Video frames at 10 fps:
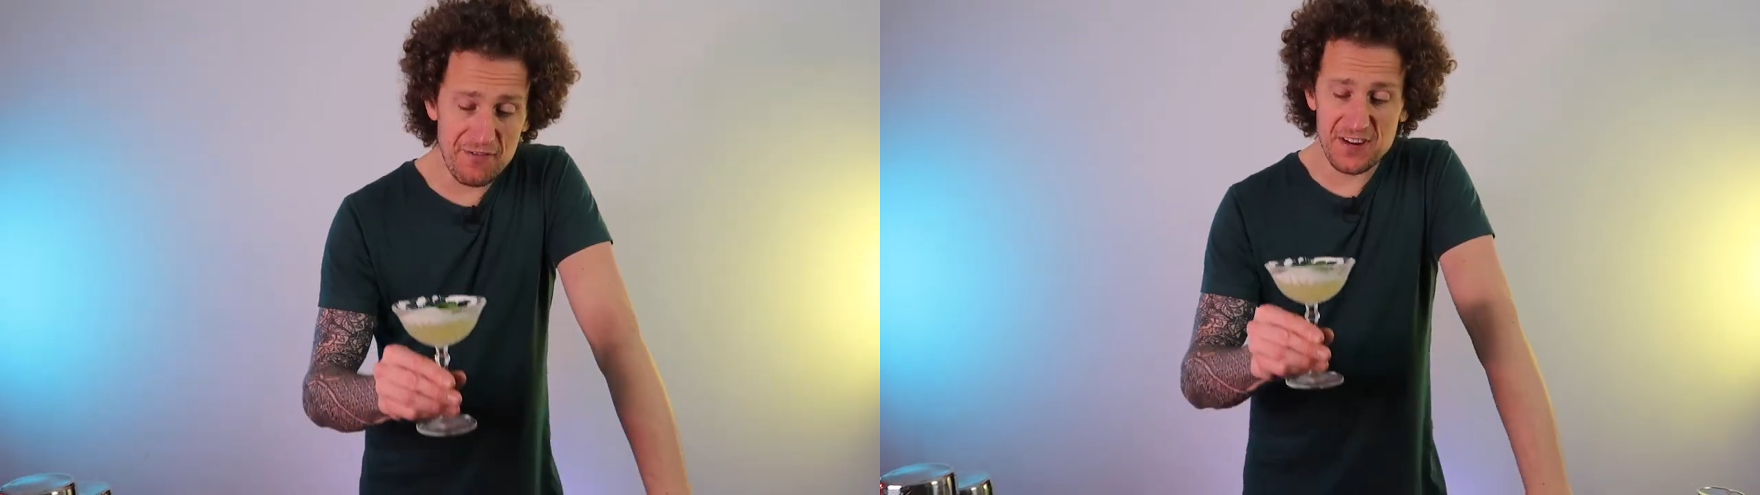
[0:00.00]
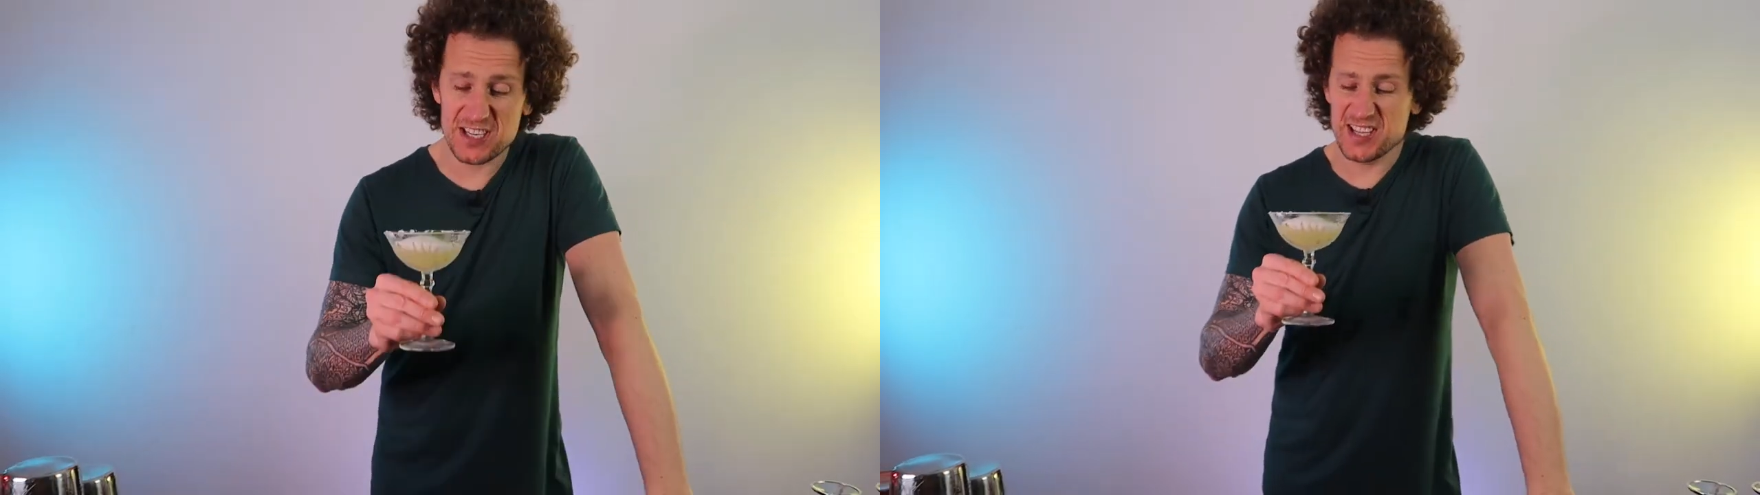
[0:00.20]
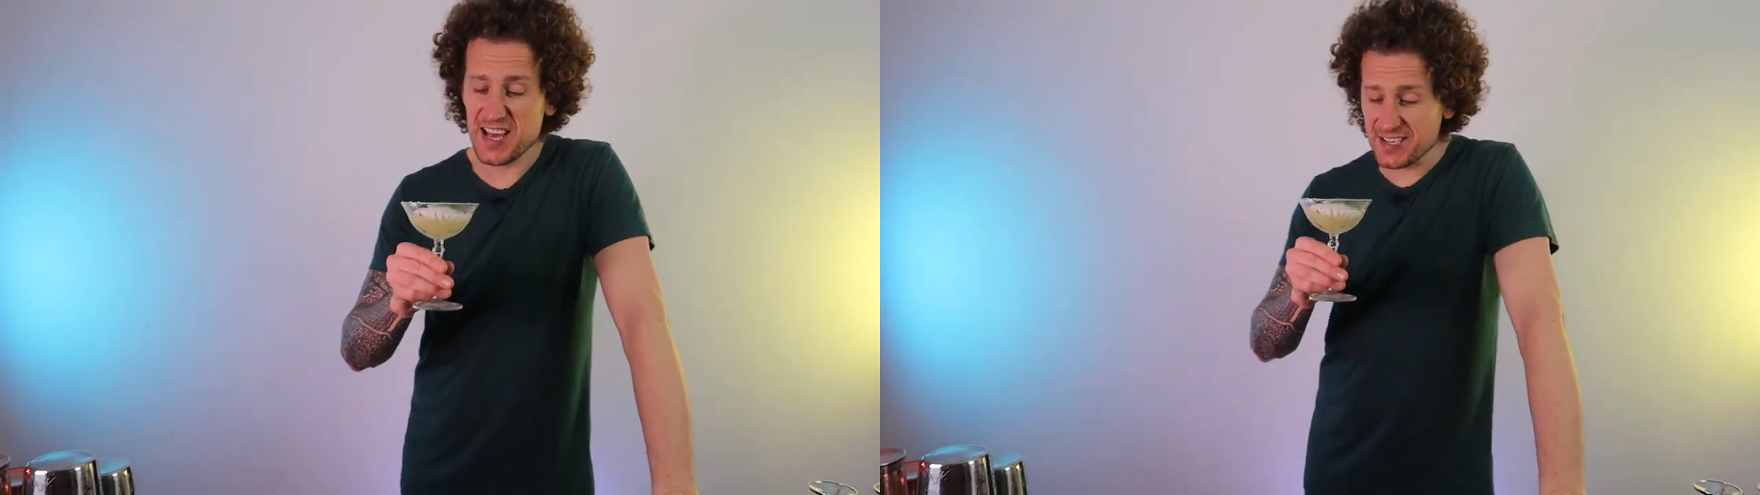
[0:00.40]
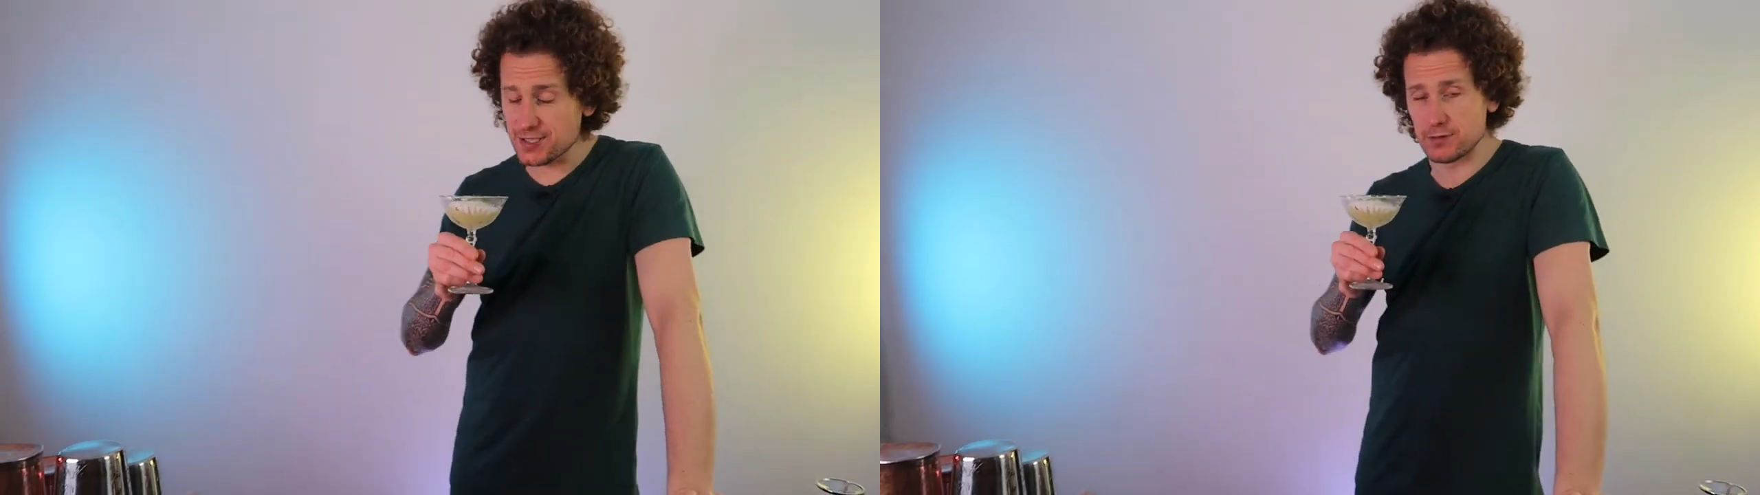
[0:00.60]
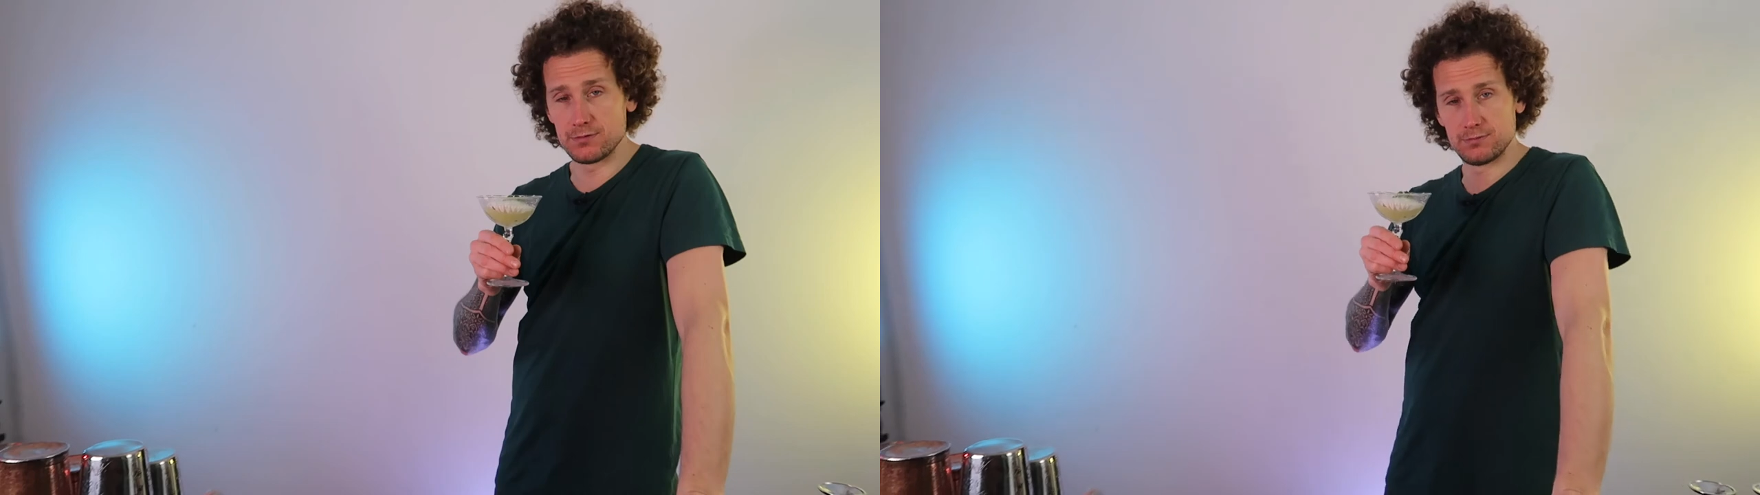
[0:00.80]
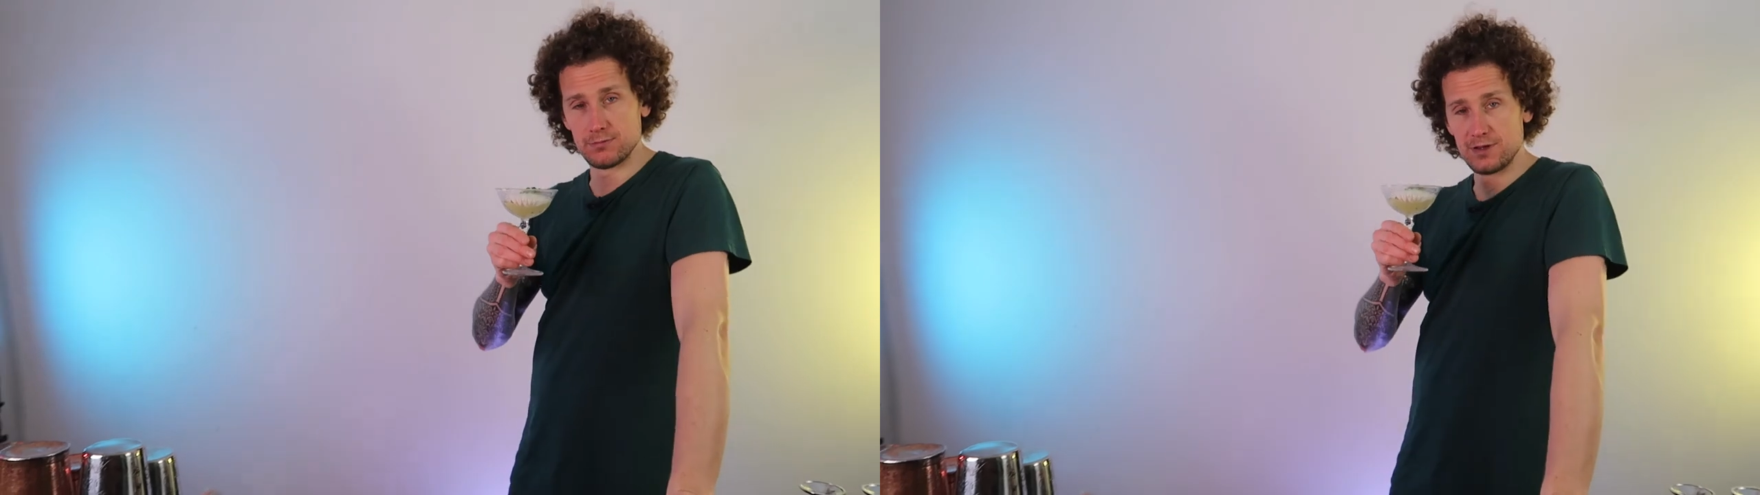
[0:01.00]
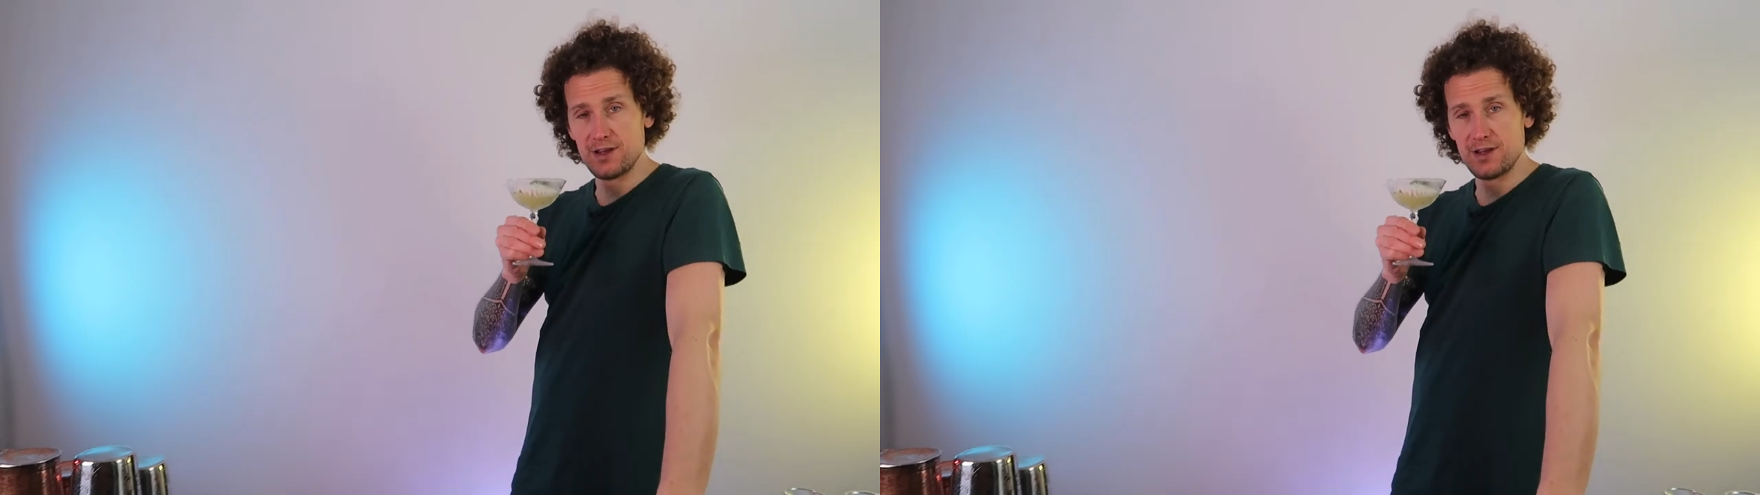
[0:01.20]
going to go and finish this.